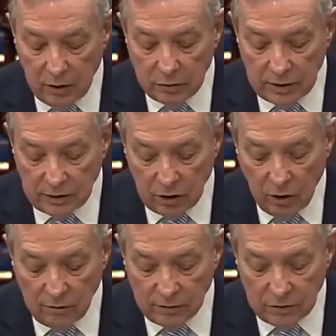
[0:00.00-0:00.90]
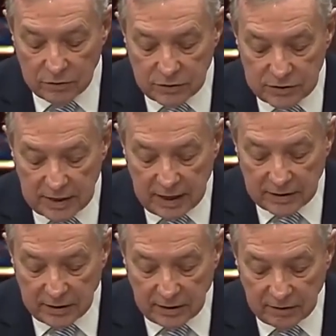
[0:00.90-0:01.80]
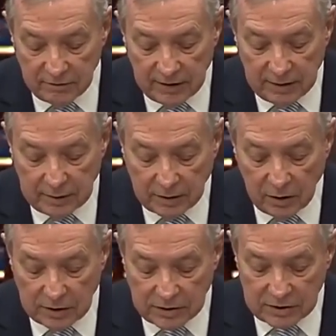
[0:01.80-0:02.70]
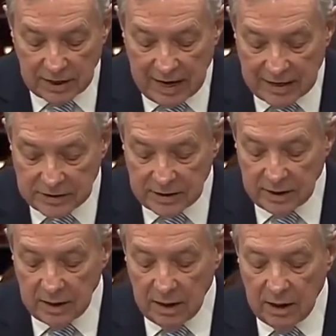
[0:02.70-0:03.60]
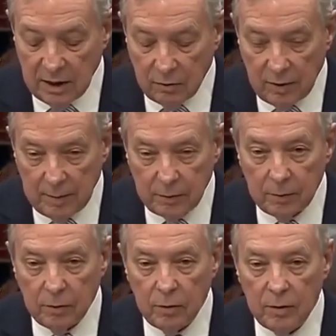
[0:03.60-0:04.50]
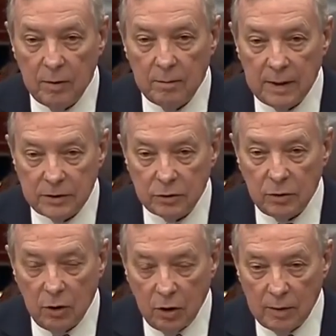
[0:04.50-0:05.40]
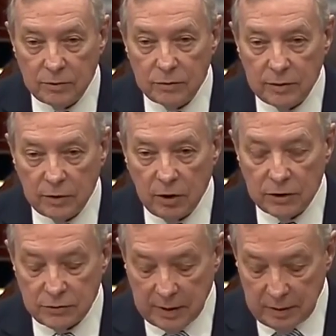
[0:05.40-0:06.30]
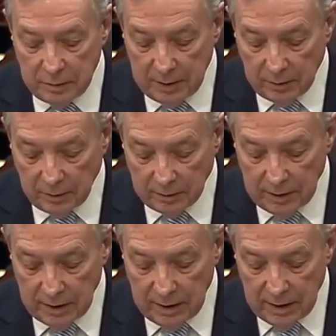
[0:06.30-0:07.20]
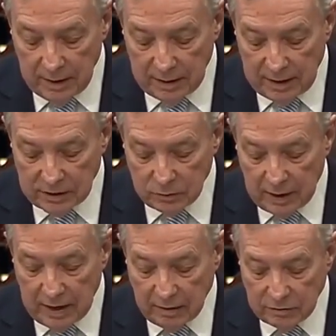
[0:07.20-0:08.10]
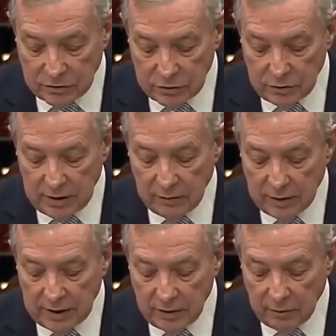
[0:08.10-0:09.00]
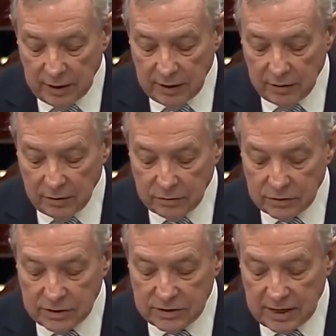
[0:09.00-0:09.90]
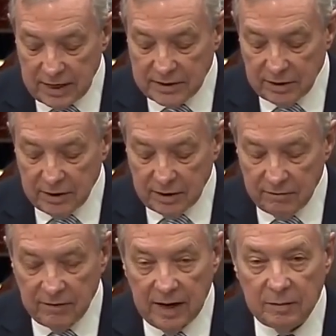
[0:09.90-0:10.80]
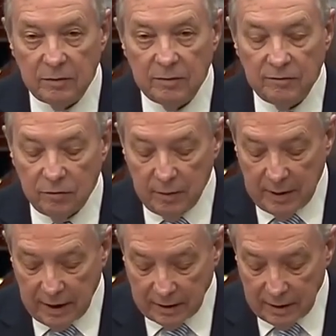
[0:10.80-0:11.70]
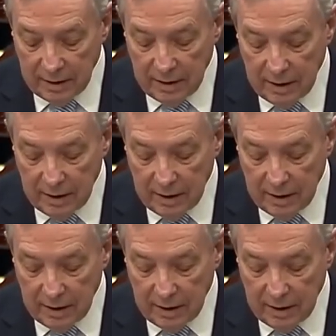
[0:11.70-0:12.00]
know that the overuse of solitary confinement causes lasting, irreparable mental harm to incarcerated people. That is why I will soon re reintroduce the Solitary Confinement Reform Act,